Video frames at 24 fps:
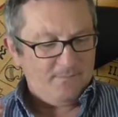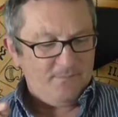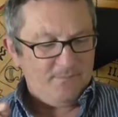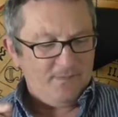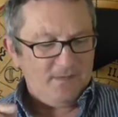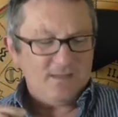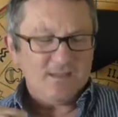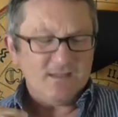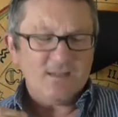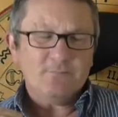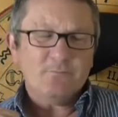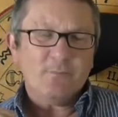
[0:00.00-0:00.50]

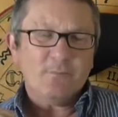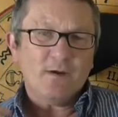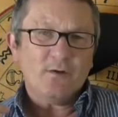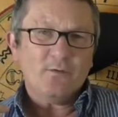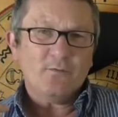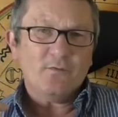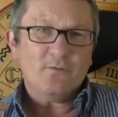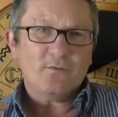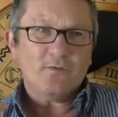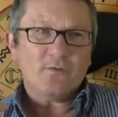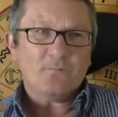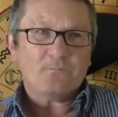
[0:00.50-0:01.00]
This is
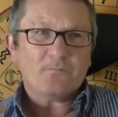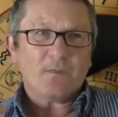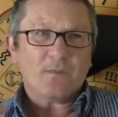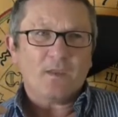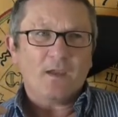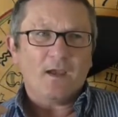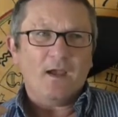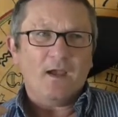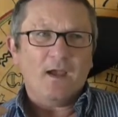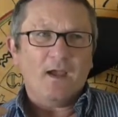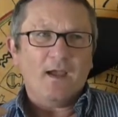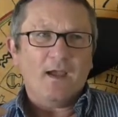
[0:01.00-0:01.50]
both
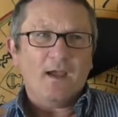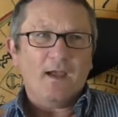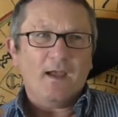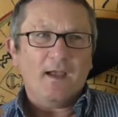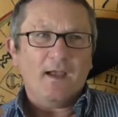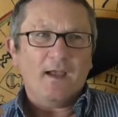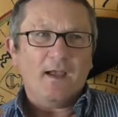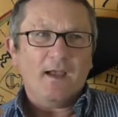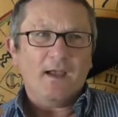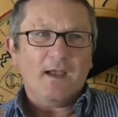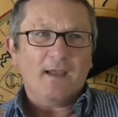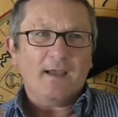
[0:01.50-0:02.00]

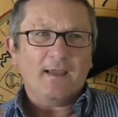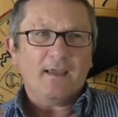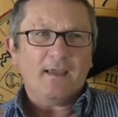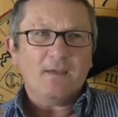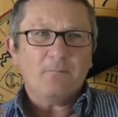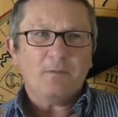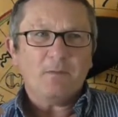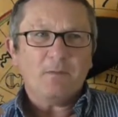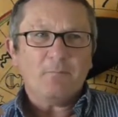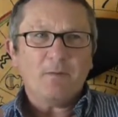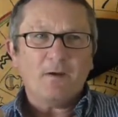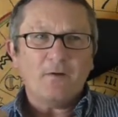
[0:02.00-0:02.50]

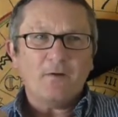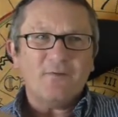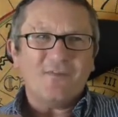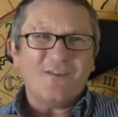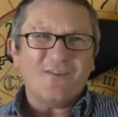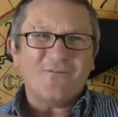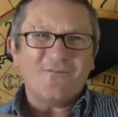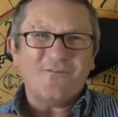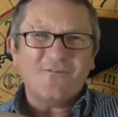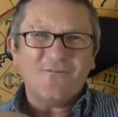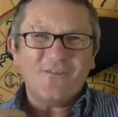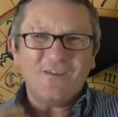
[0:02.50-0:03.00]
can be
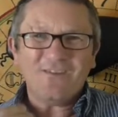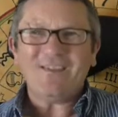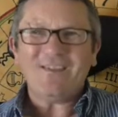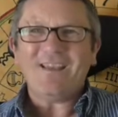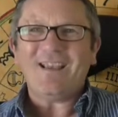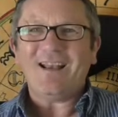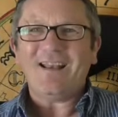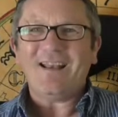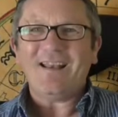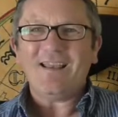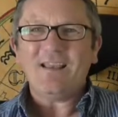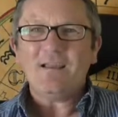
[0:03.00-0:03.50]
both
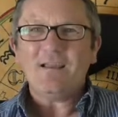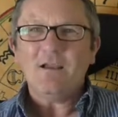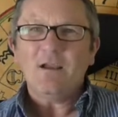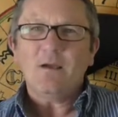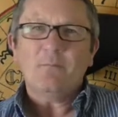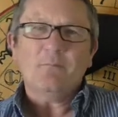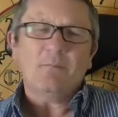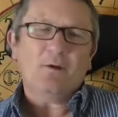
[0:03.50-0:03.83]
physically,